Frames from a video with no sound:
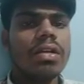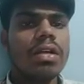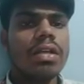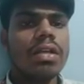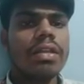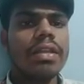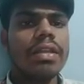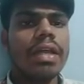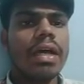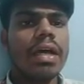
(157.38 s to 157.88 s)

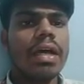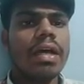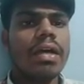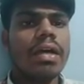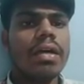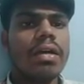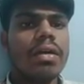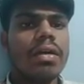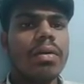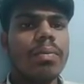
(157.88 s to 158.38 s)
the
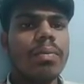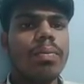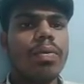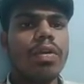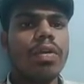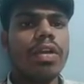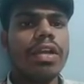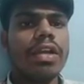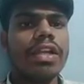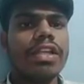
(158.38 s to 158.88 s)

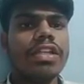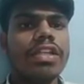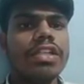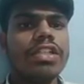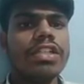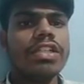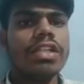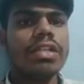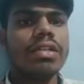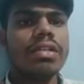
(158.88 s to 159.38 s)

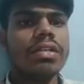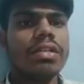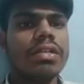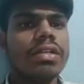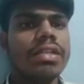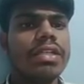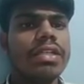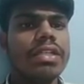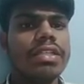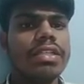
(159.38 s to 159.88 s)
polarization
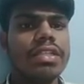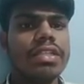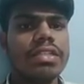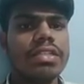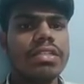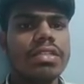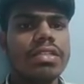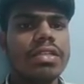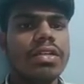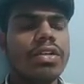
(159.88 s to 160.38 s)
decreases
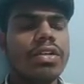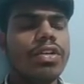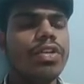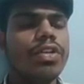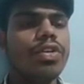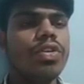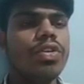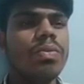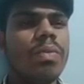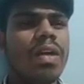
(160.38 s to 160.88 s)
due
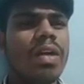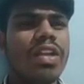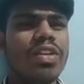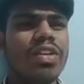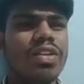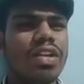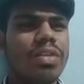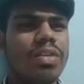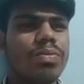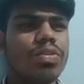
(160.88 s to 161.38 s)
to
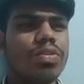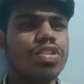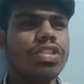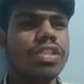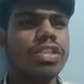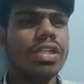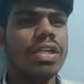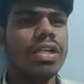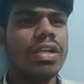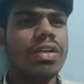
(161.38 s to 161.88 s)
molecular
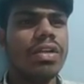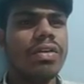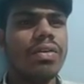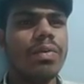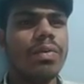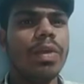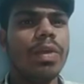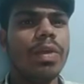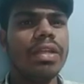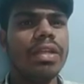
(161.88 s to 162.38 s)
motion.
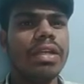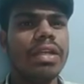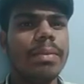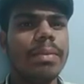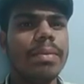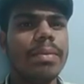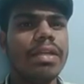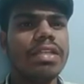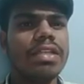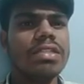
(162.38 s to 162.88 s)
When the
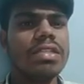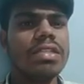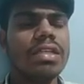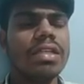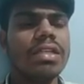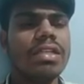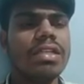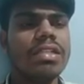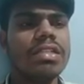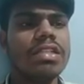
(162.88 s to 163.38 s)
temperature
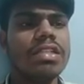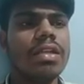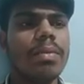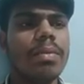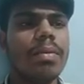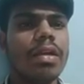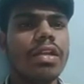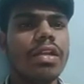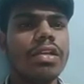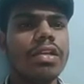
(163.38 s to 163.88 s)
increases, the
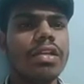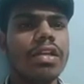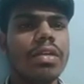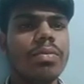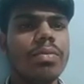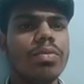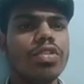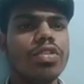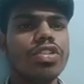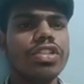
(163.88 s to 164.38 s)
molecular
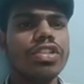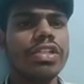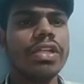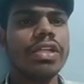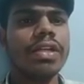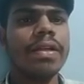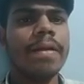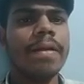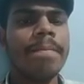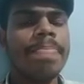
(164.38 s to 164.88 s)

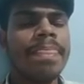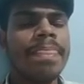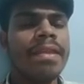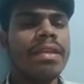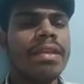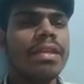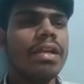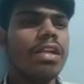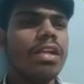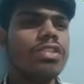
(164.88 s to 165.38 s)
motion
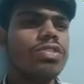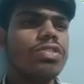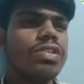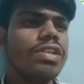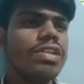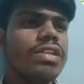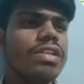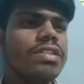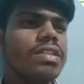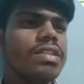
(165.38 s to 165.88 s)
also
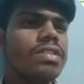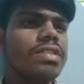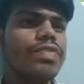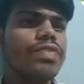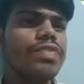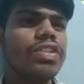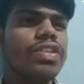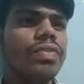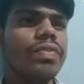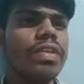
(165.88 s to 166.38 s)
increases,
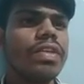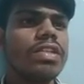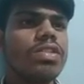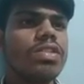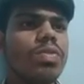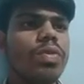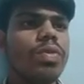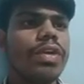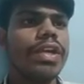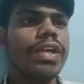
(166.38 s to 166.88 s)
which affects the
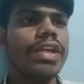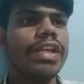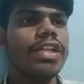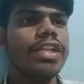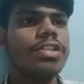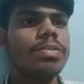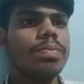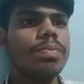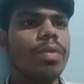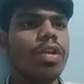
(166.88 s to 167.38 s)

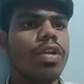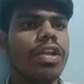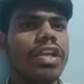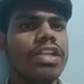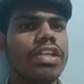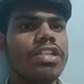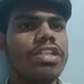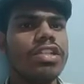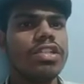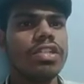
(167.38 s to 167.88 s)
orientation
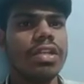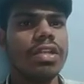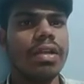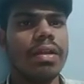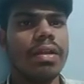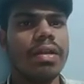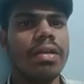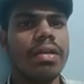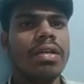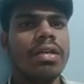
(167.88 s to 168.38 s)
polarization.
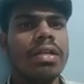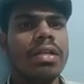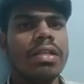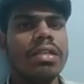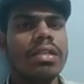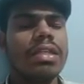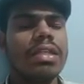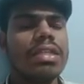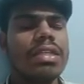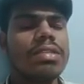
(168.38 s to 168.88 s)

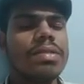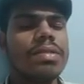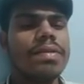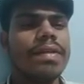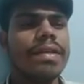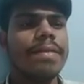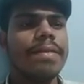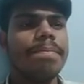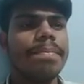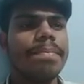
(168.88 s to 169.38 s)
Thus,
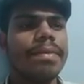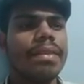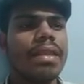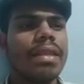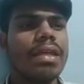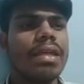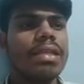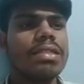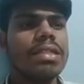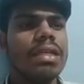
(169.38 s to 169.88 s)

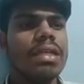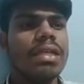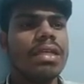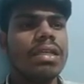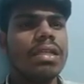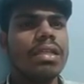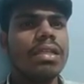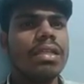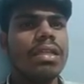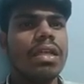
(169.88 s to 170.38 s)
thus
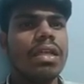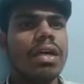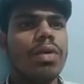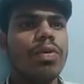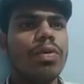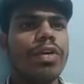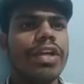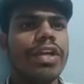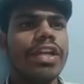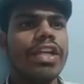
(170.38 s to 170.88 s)
the
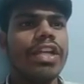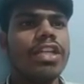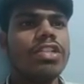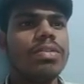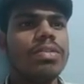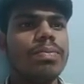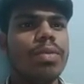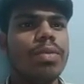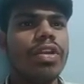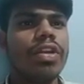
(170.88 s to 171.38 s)

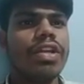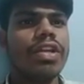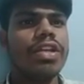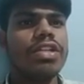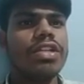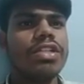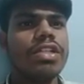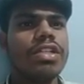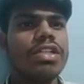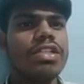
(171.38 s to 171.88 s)
orientation
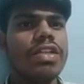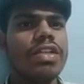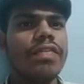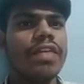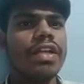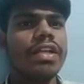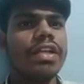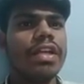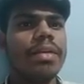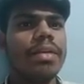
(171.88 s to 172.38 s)
polarization is
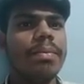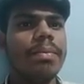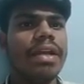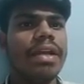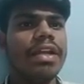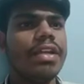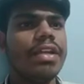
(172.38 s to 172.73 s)
affected by